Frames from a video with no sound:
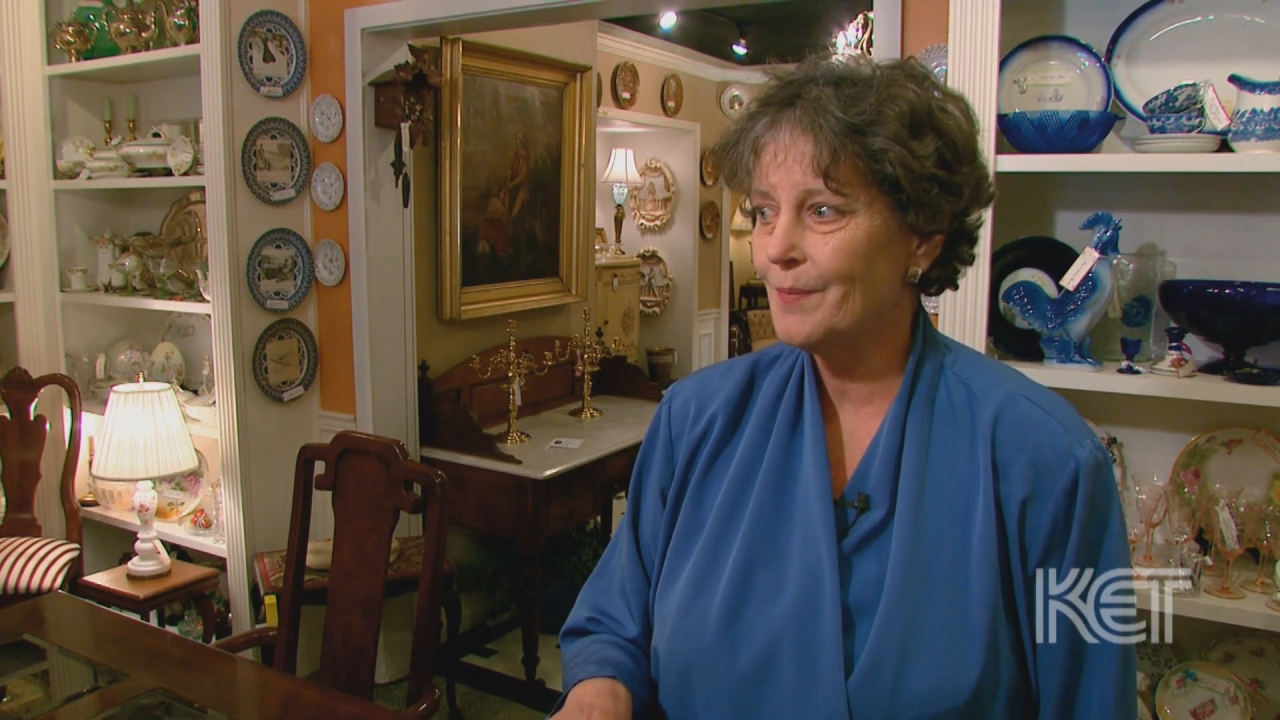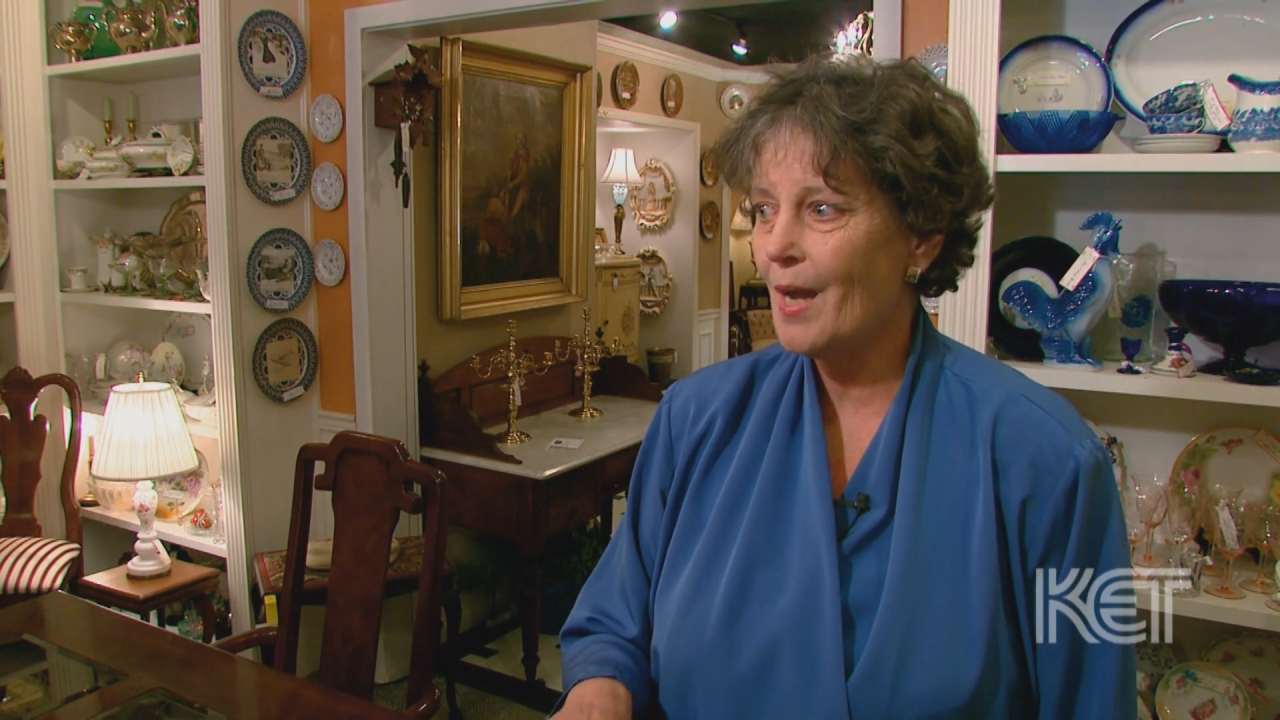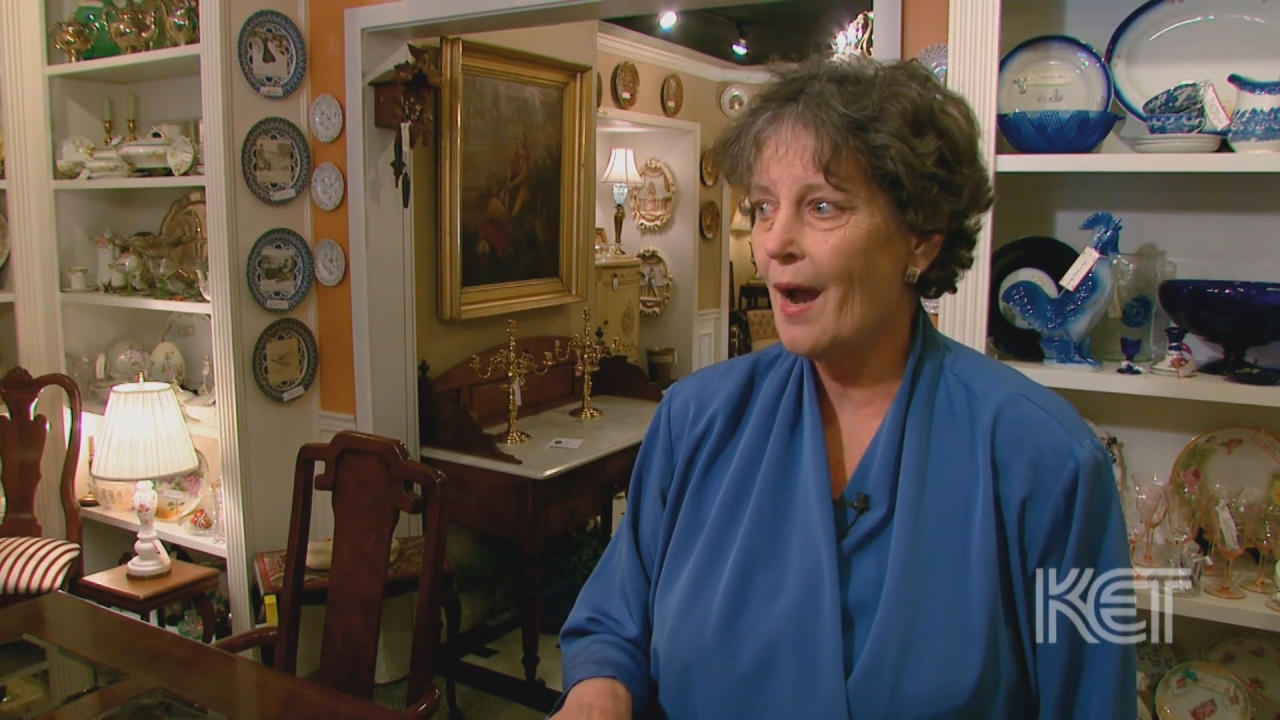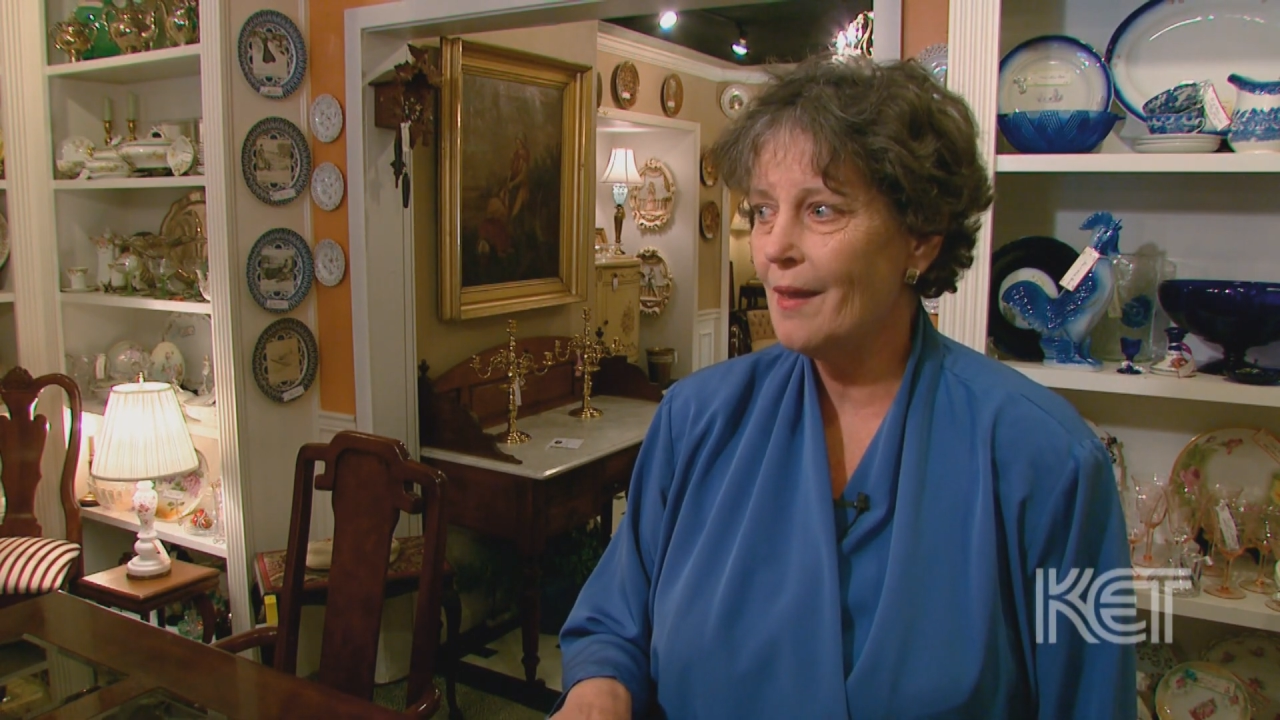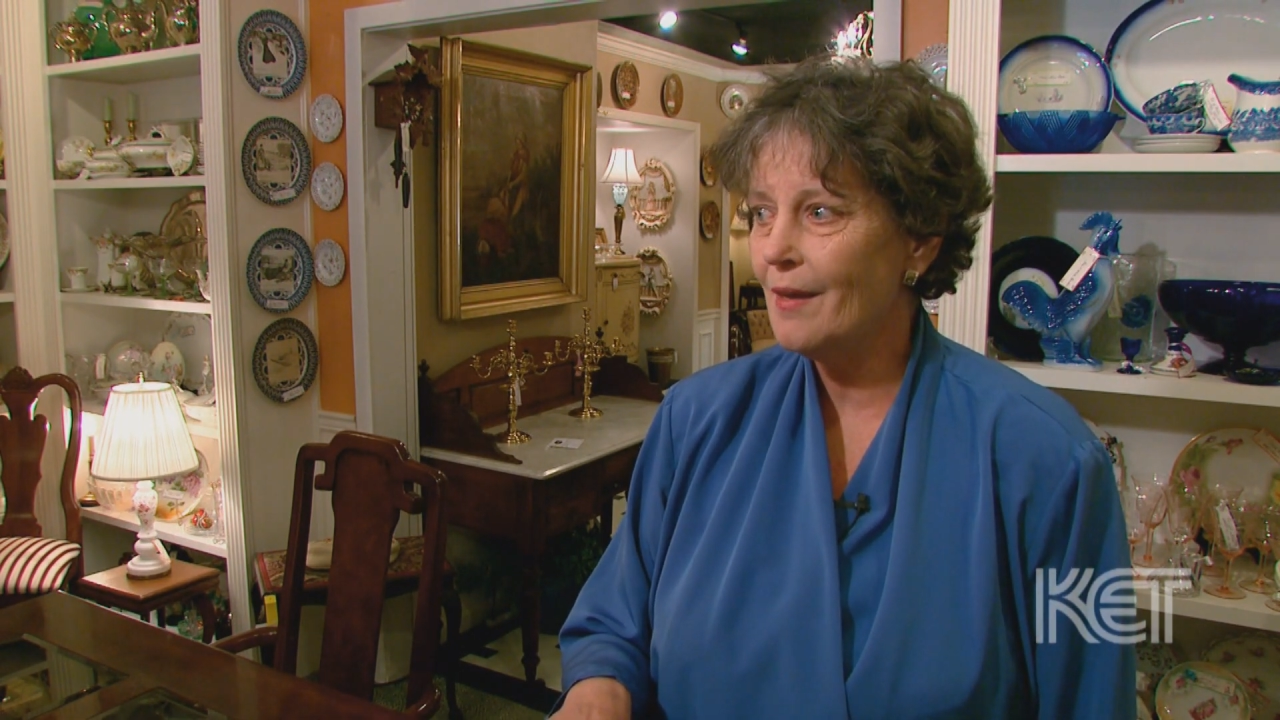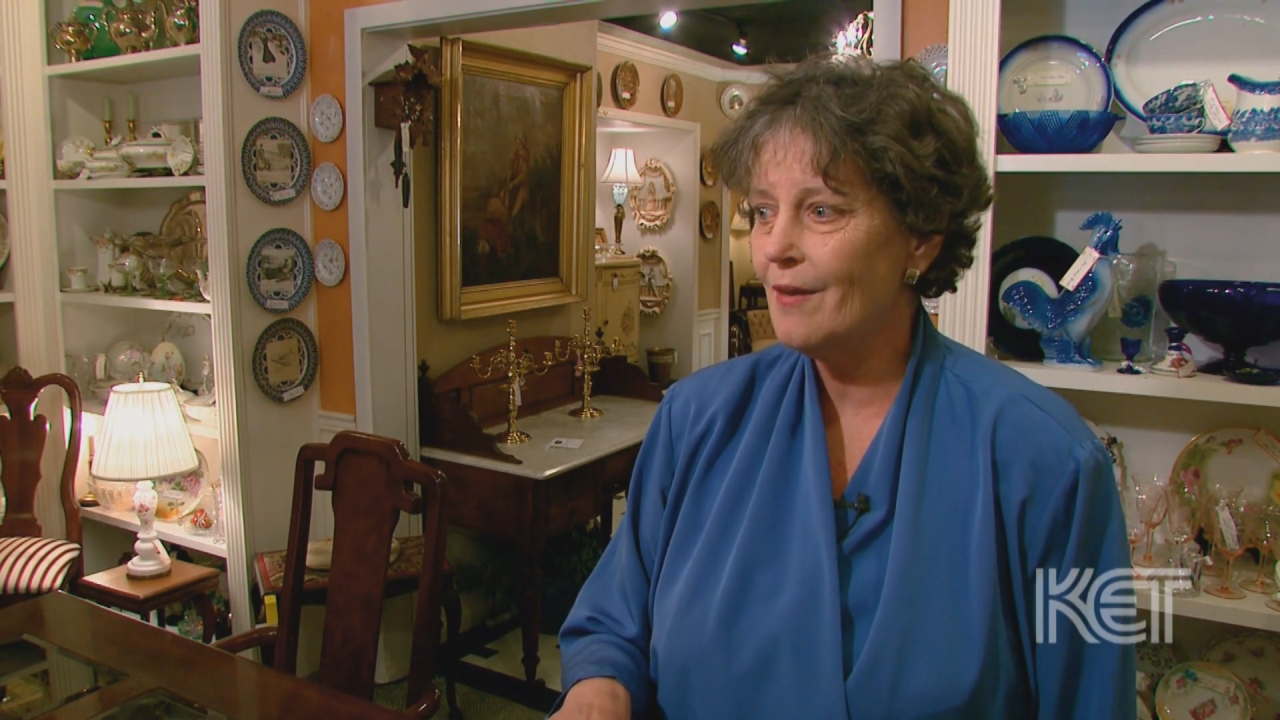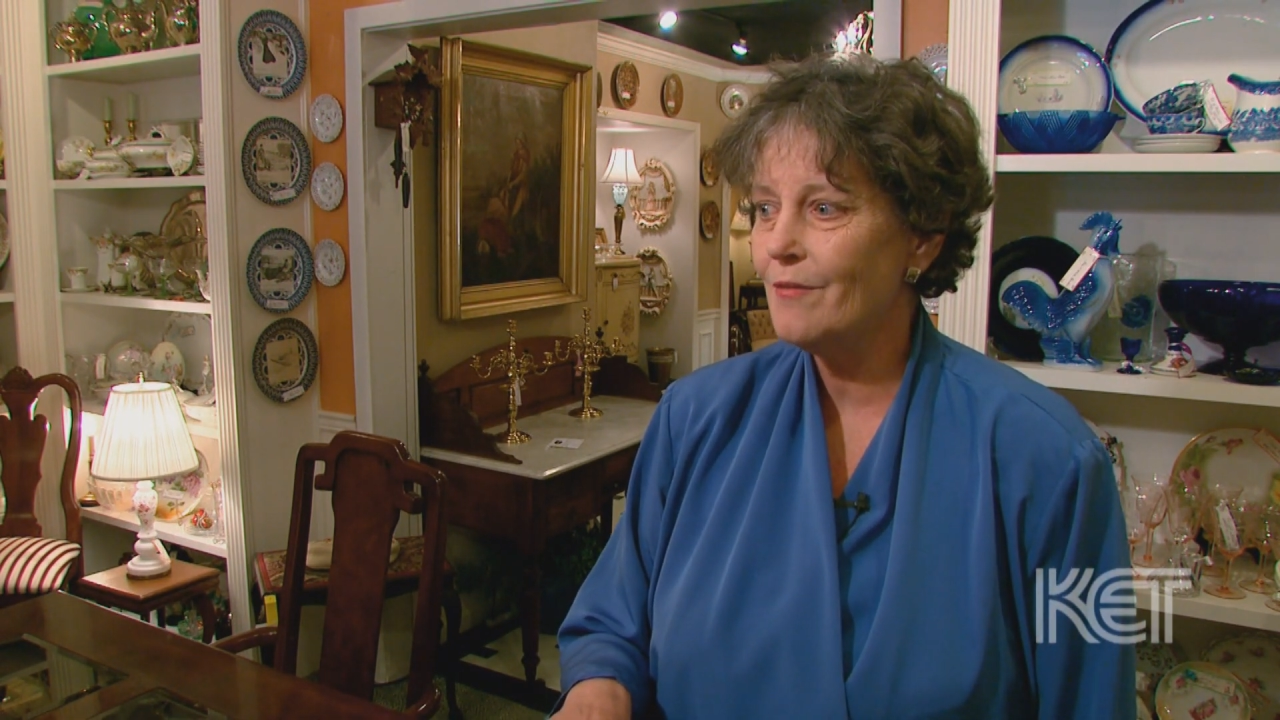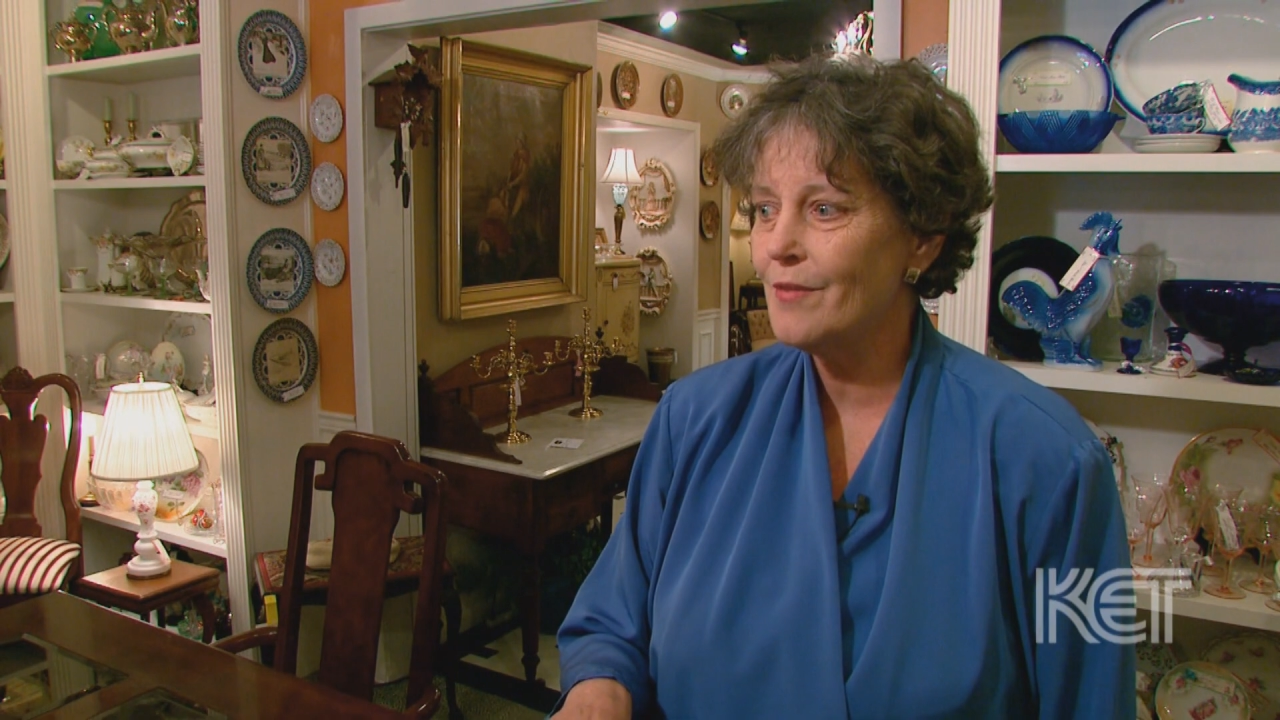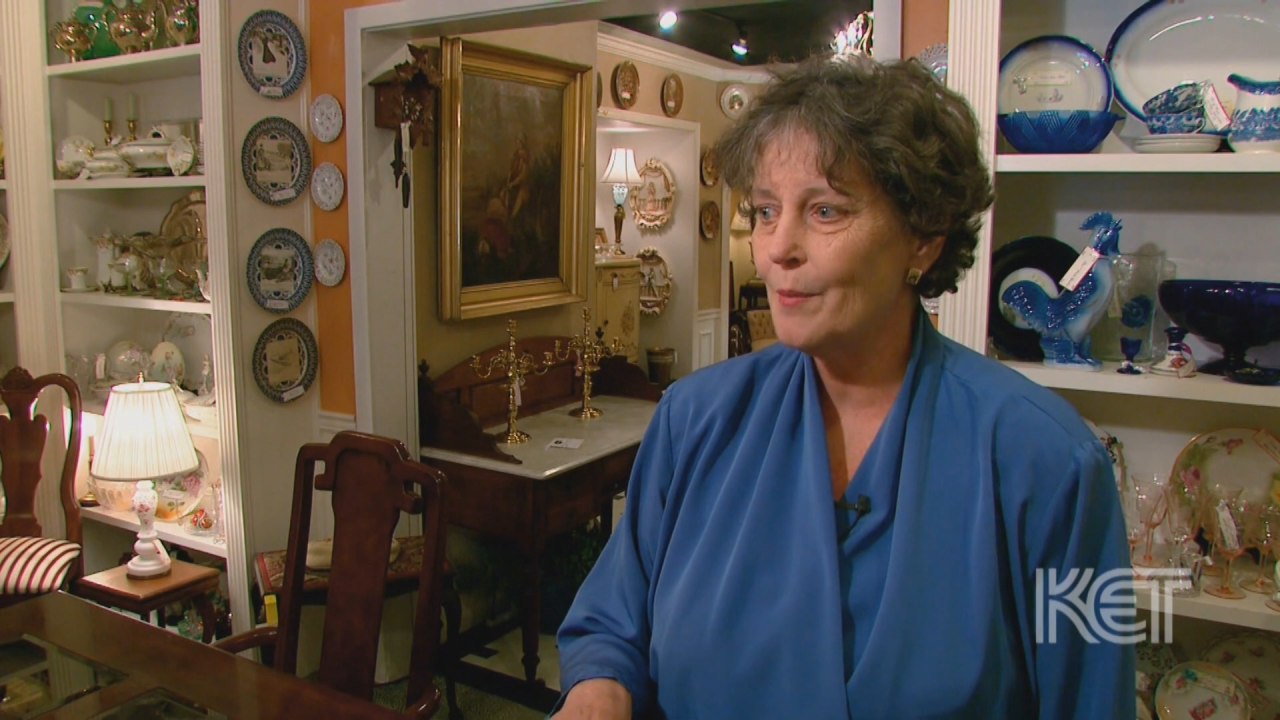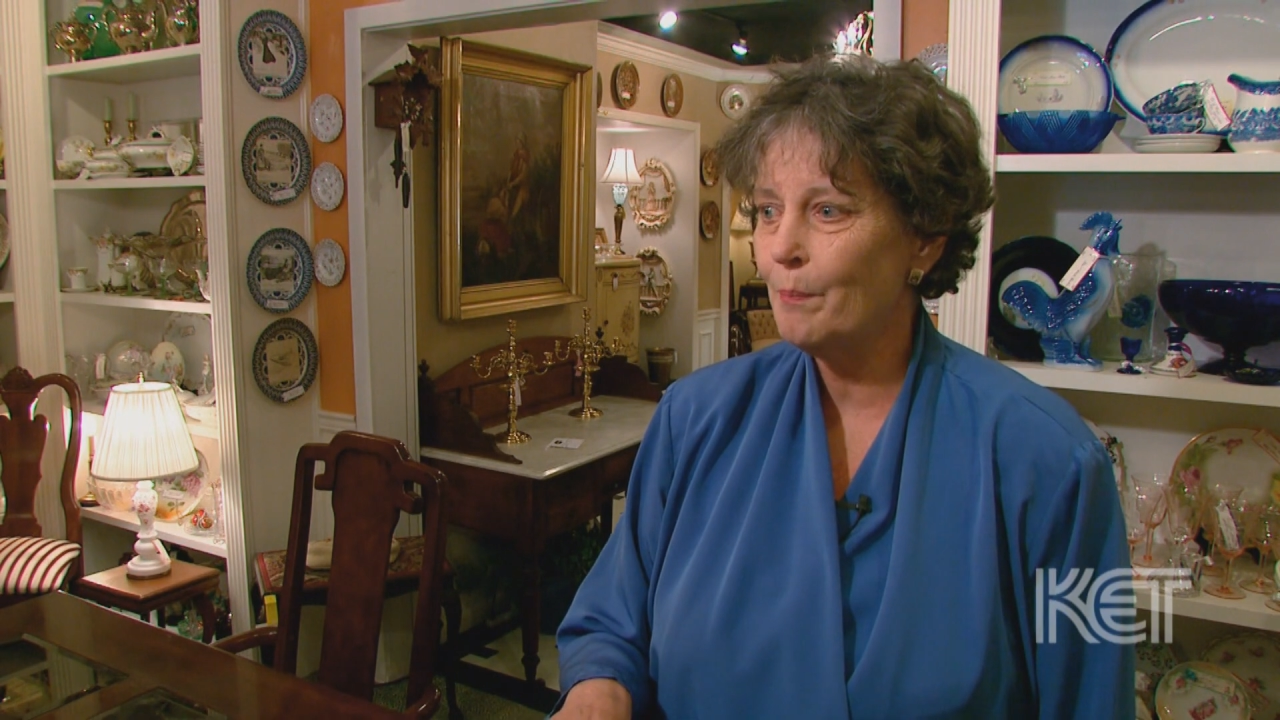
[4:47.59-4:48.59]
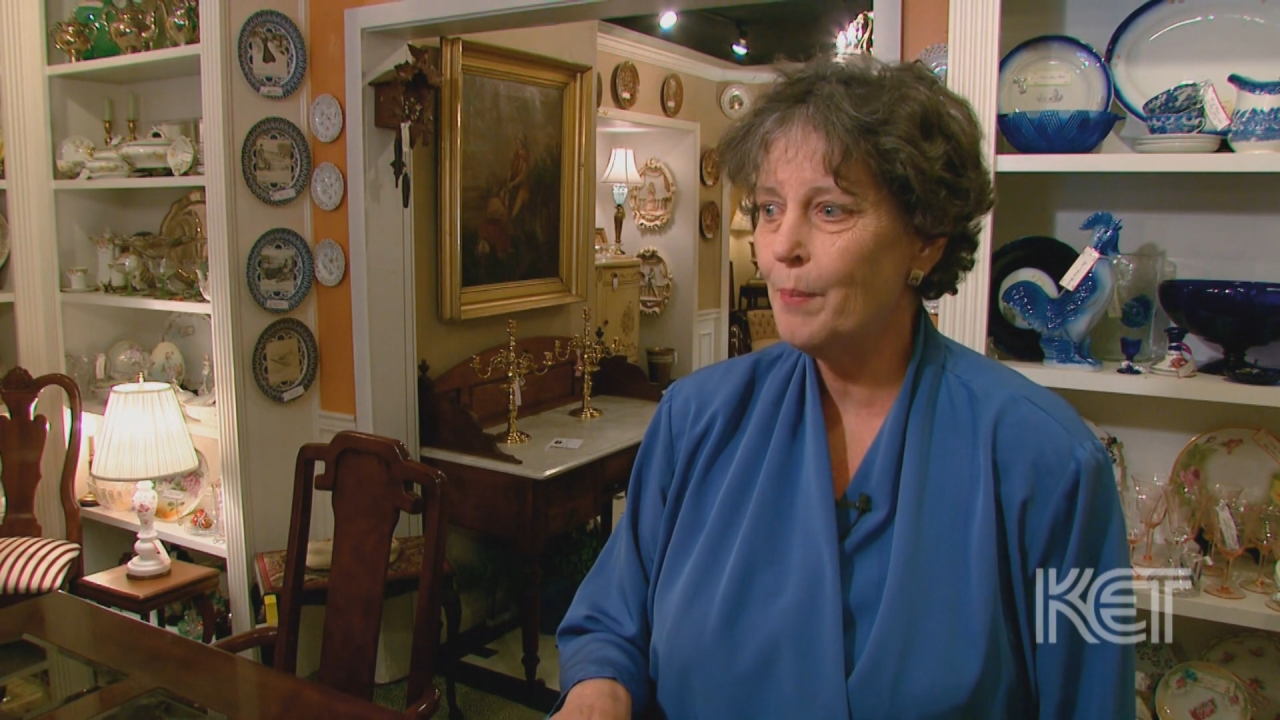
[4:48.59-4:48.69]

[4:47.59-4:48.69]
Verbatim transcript: I love the